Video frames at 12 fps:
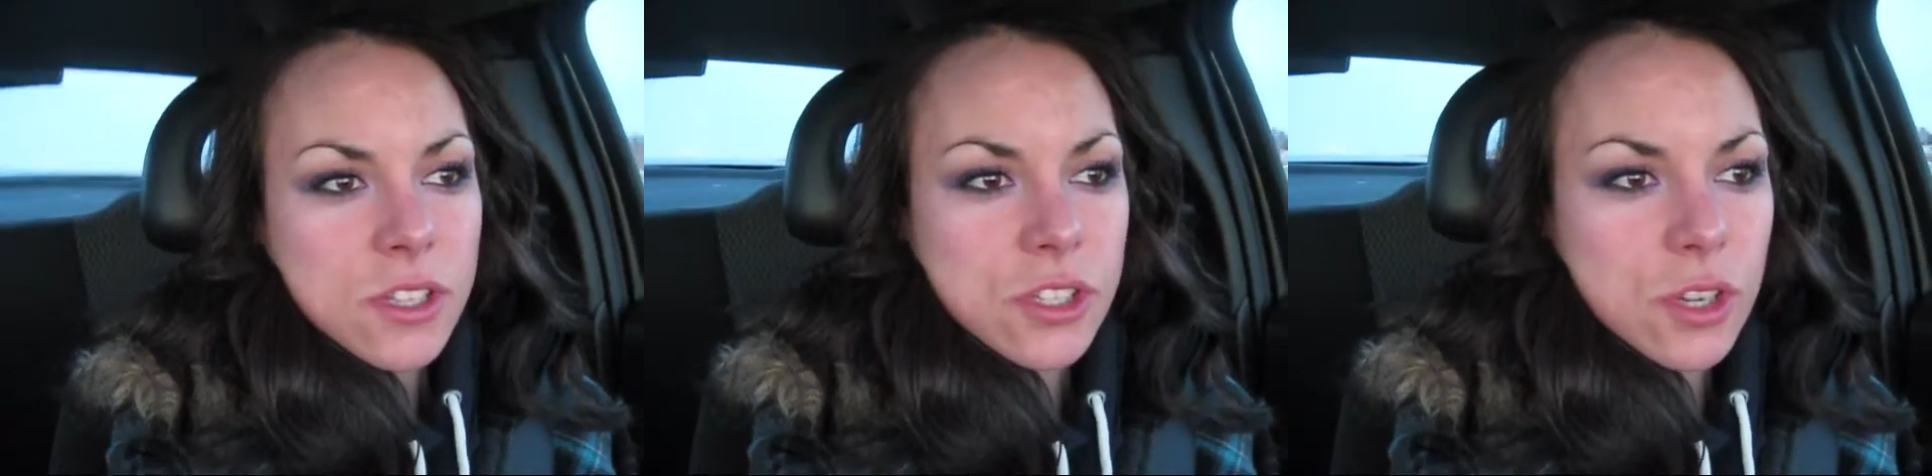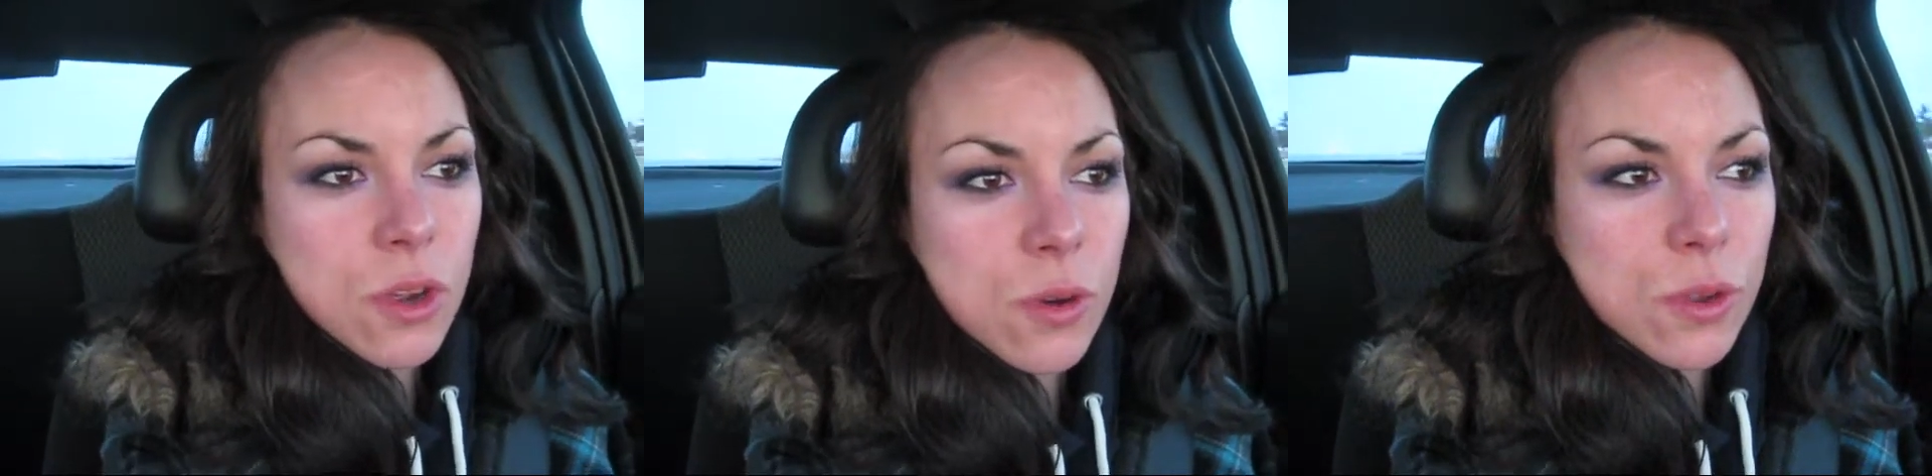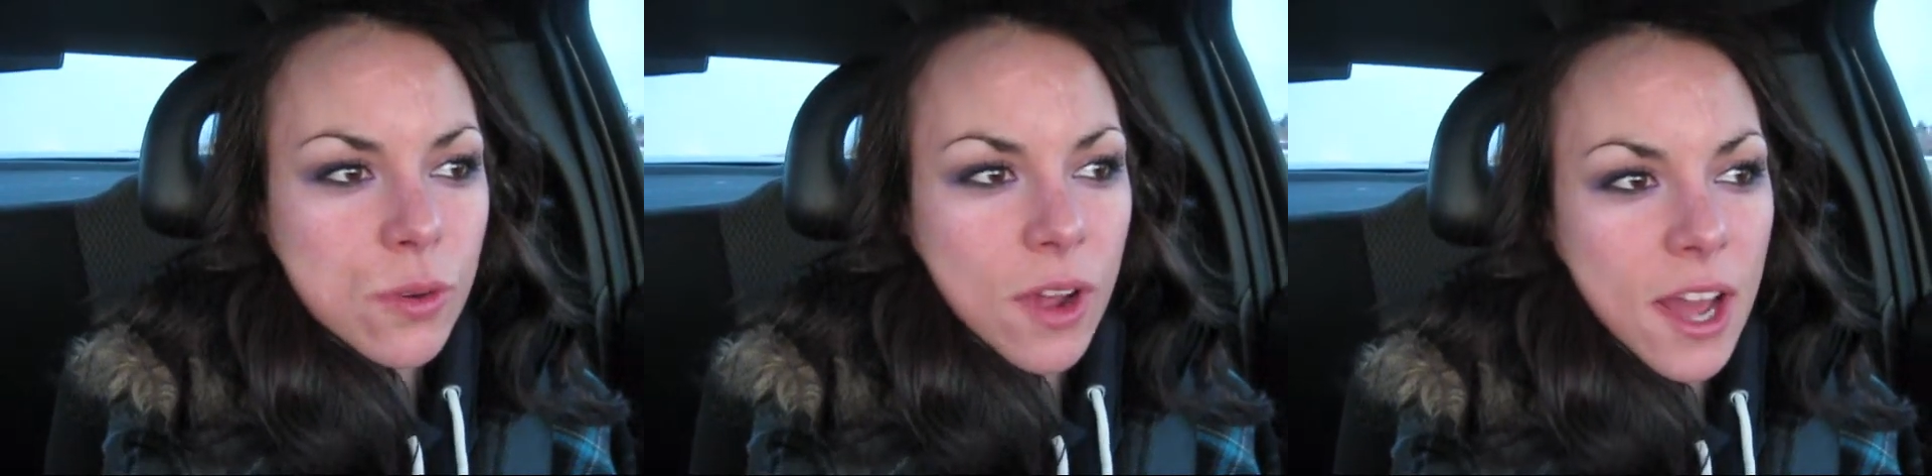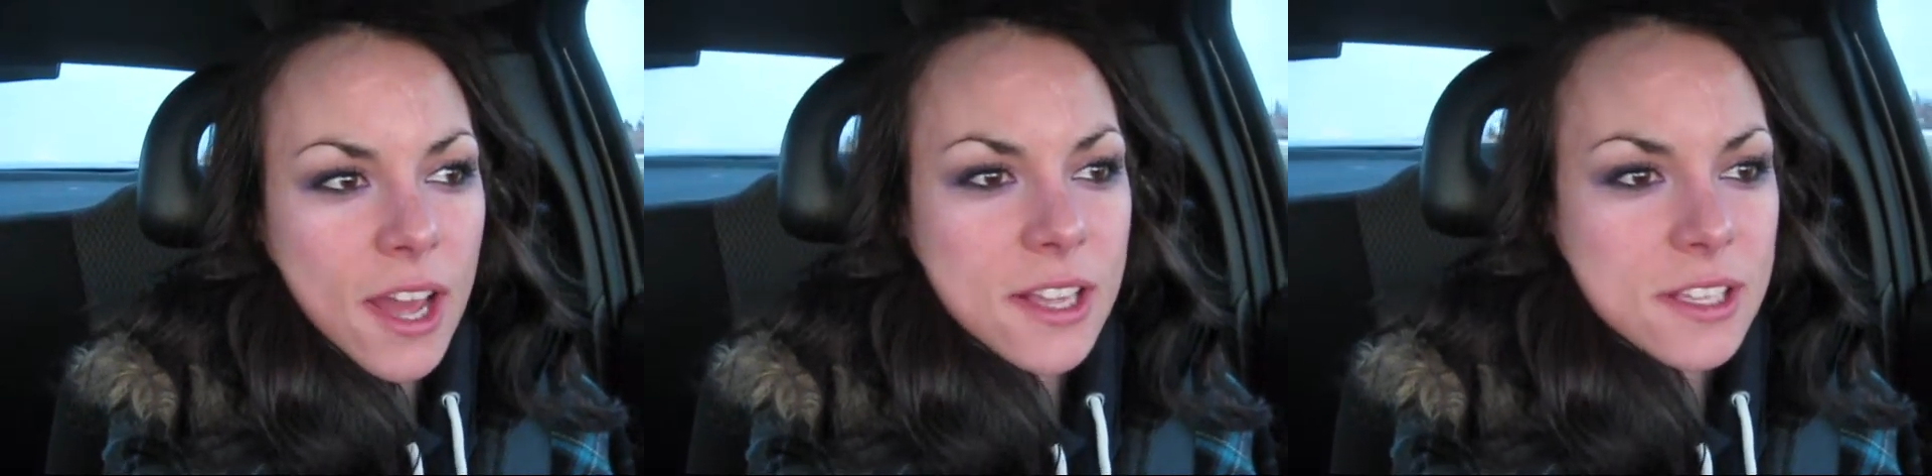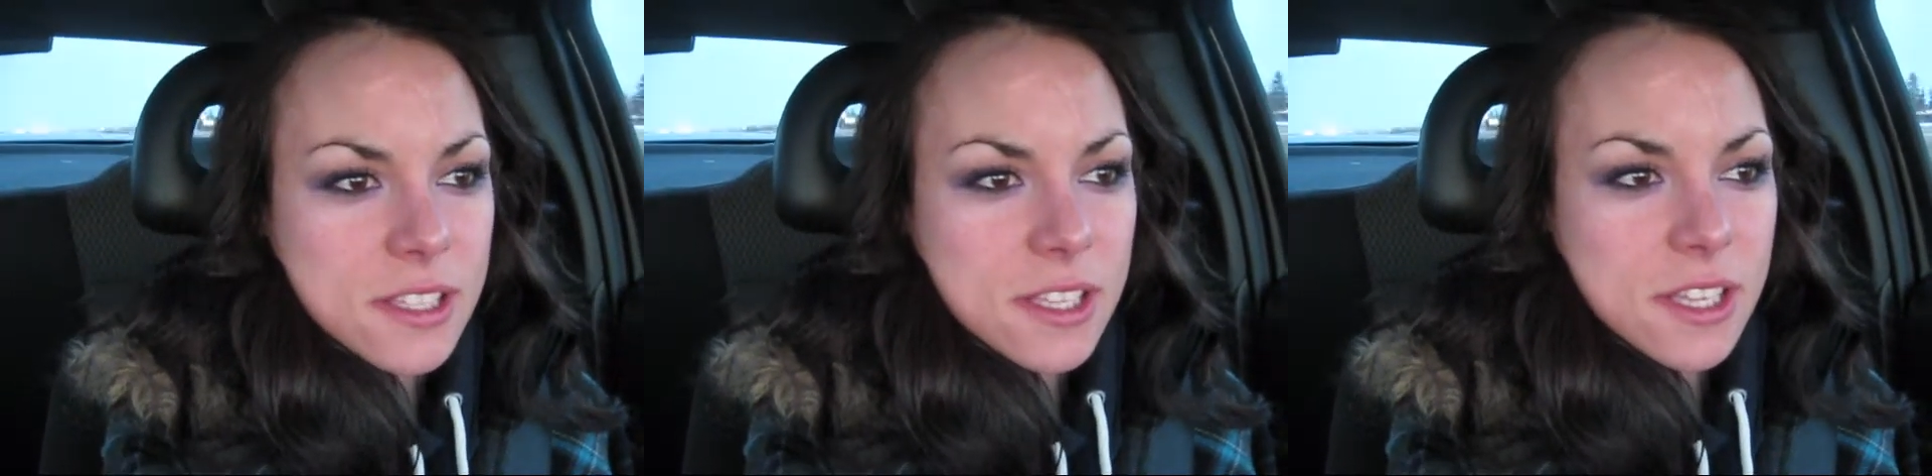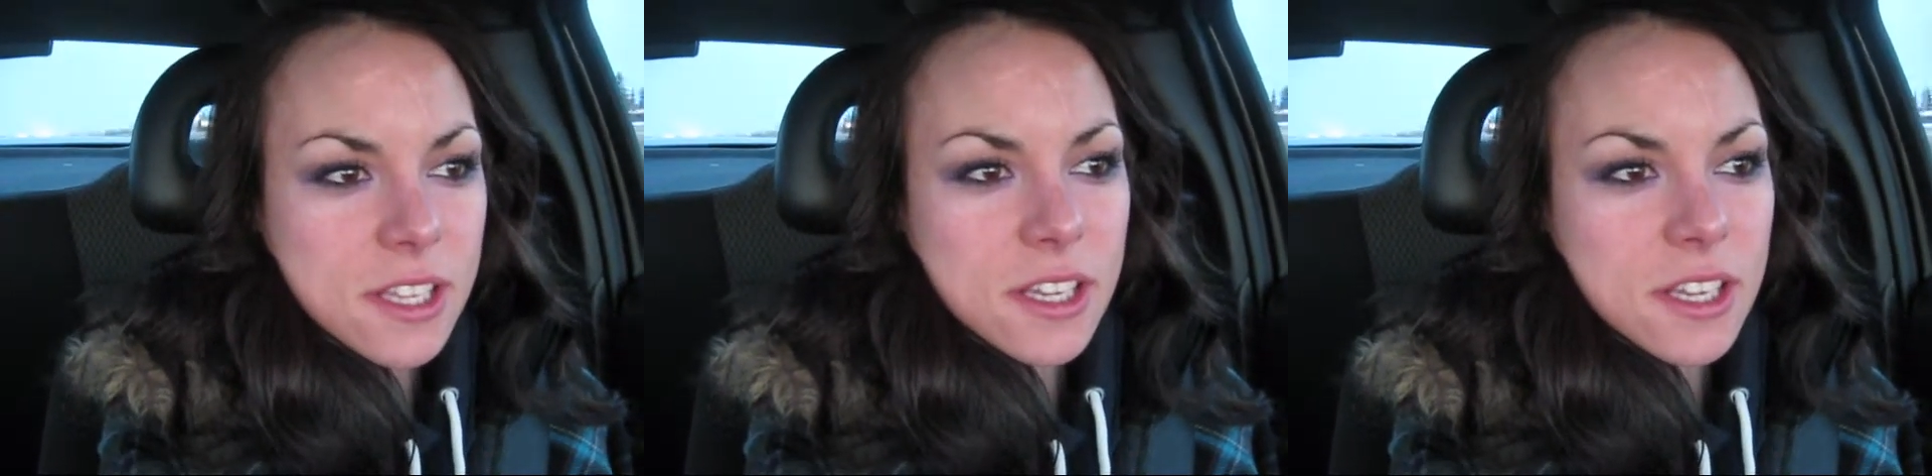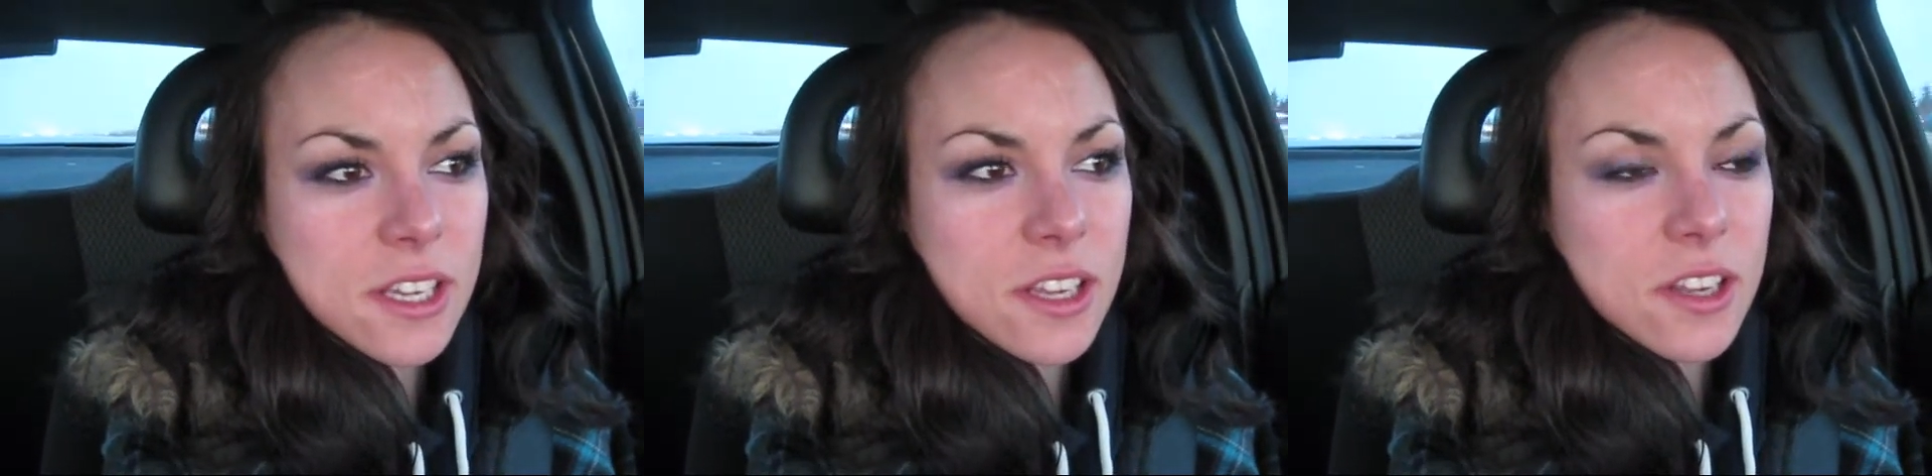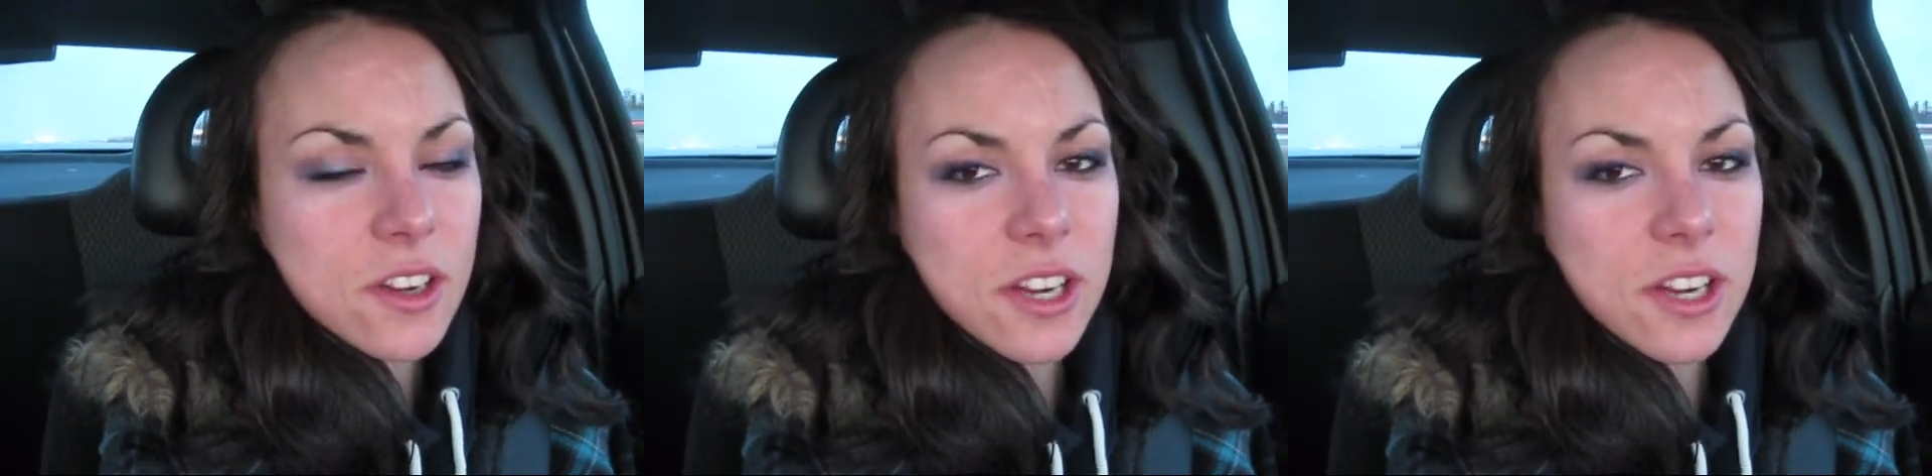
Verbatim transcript: show you guys the